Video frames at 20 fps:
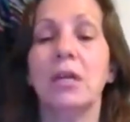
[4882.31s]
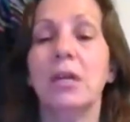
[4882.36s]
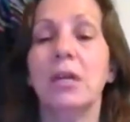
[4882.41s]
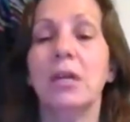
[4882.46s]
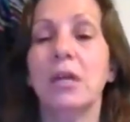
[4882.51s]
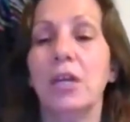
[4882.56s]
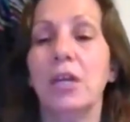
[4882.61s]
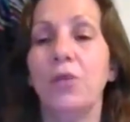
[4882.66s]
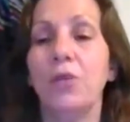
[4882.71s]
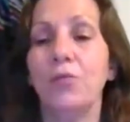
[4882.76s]

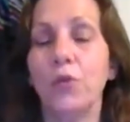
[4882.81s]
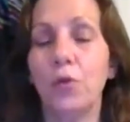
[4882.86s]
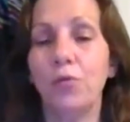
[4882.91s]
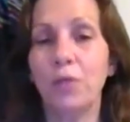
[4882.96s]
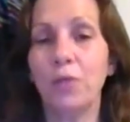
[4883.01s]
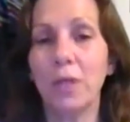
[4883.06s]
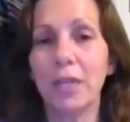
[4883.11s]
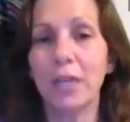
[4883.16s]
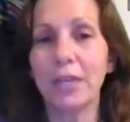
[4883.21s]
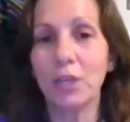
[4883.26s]
If you feel
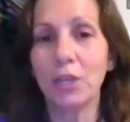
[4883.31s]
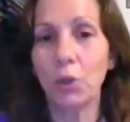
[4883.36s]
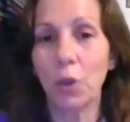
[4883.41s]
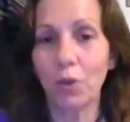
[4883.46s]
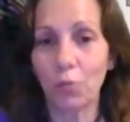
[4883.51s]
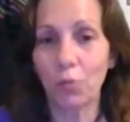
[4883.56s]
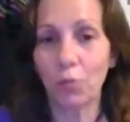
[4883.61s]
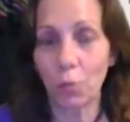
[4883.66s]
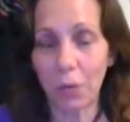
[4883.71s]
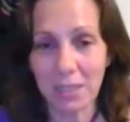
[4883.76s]
like you have
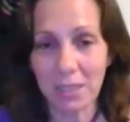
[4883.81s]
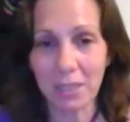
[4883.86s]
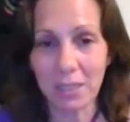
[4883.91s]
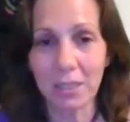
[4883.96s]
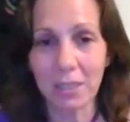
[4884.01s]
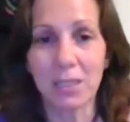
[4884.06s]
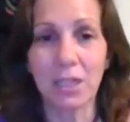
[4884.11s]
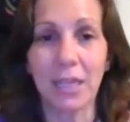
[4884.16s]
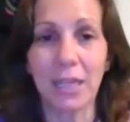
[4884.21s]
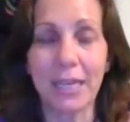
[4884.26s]

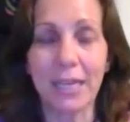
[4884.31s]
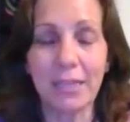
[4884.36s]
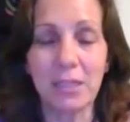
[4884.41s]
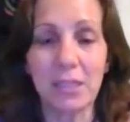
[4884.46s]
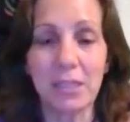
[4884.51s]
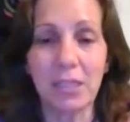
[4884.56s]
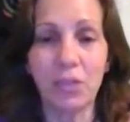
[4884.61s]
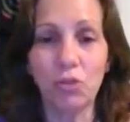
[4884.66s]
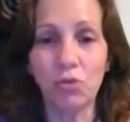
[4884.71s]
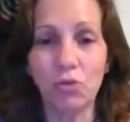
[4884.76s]
restless leg
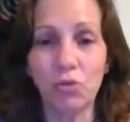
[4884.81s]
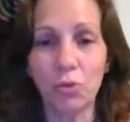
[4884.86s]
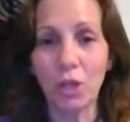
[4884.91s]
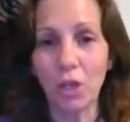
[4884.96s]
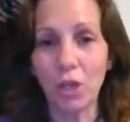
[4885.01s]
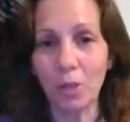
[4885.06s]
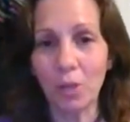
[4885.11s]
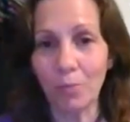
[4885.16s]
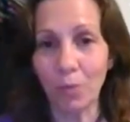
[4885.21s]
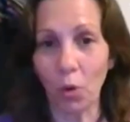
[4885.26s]

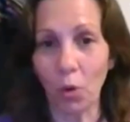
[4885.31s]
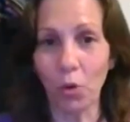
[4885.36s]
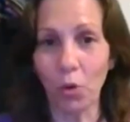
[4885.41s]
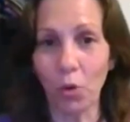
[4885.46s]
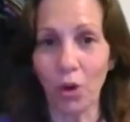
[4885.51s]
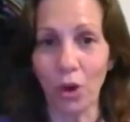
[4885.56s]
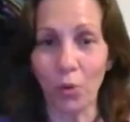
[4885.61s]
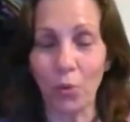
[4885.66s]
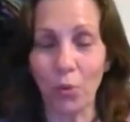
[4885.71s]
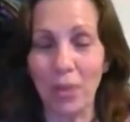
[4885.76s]
syndrome or
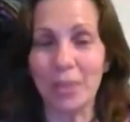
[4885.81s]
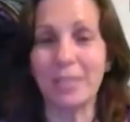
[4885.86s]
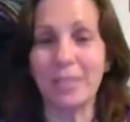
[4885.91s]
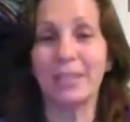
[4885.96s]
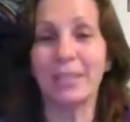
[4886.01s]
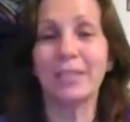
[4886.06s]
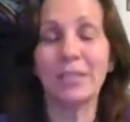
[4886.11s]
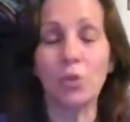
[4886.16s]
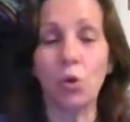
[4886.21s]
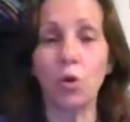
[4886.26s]

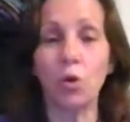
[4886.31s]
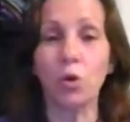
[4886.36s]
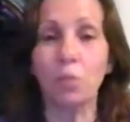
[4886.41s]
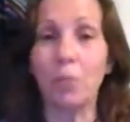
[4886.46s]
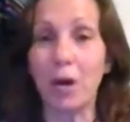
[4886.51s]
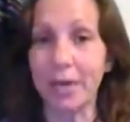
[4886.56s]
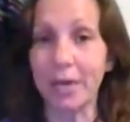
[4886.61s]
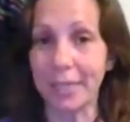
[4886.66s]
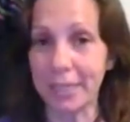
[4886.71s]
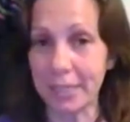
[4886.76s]
restless whole
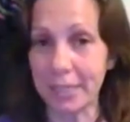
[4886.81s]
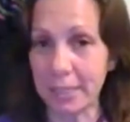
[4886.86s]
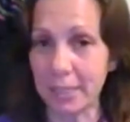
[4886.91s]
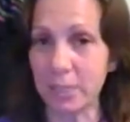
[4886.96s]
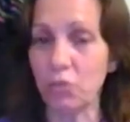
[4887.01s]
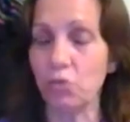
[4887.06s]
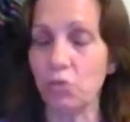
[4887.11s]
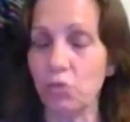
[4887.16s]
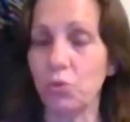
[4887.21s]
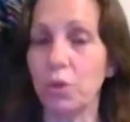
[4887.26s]
body
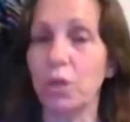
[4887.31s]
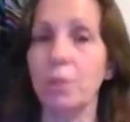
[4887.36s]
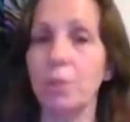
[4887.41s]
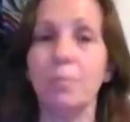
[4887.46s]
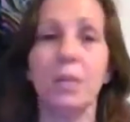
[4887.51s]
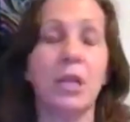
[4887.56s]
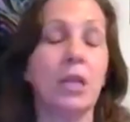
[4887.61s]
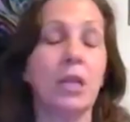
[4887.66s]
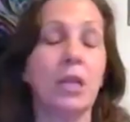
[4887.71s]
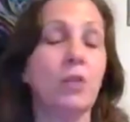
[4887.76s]
syndrome,
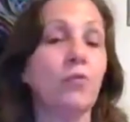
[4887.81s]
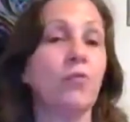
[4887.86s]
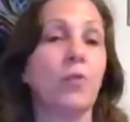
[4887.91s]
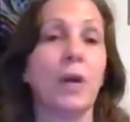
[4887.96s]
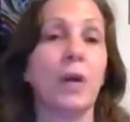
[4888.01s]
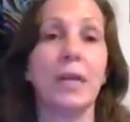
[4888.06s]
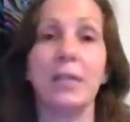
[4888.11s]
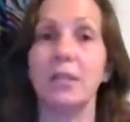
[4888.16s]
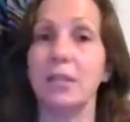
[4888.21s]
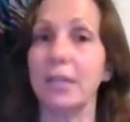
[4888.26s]

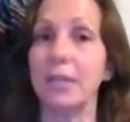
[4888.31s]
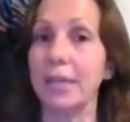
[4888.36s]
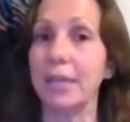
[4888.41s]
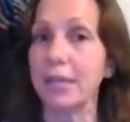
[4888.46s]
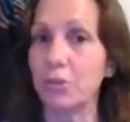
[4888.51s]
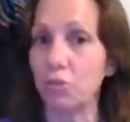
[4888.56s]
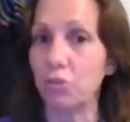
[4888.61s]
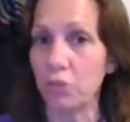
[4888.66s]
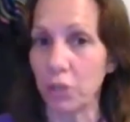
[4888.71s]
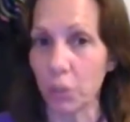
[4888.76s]
invite the
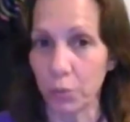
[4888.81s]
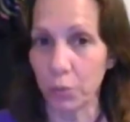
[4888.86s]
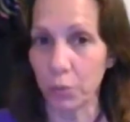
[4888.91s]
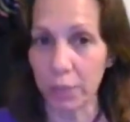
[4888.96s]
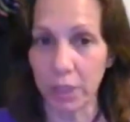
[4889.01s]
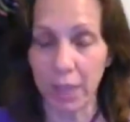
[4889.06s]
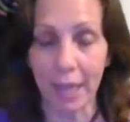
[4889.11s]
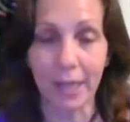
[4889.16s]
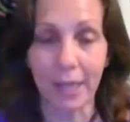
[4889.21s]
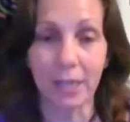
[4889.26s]
energy to
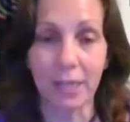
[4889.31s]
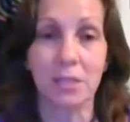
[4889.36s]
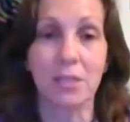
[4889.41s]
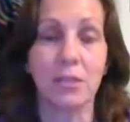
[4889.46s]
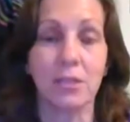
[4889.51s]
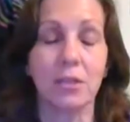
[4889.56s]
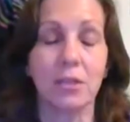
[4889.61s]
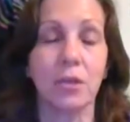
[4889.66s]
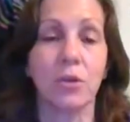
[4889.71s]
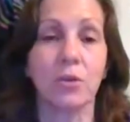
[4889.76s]

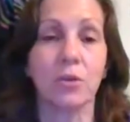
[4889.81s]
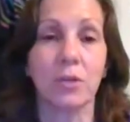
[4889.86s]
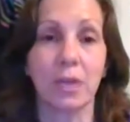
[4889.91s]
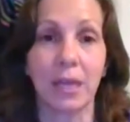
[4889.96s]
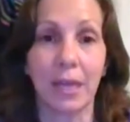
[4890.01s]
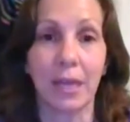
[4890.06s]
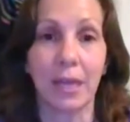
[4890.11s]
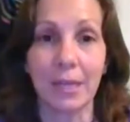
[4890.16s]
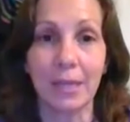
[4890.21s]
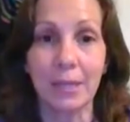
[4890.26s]
relax,
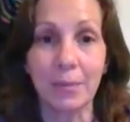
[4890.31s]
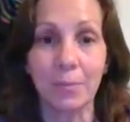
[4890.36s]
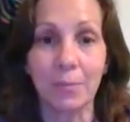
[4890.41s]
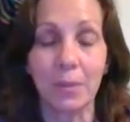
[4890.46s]
okay?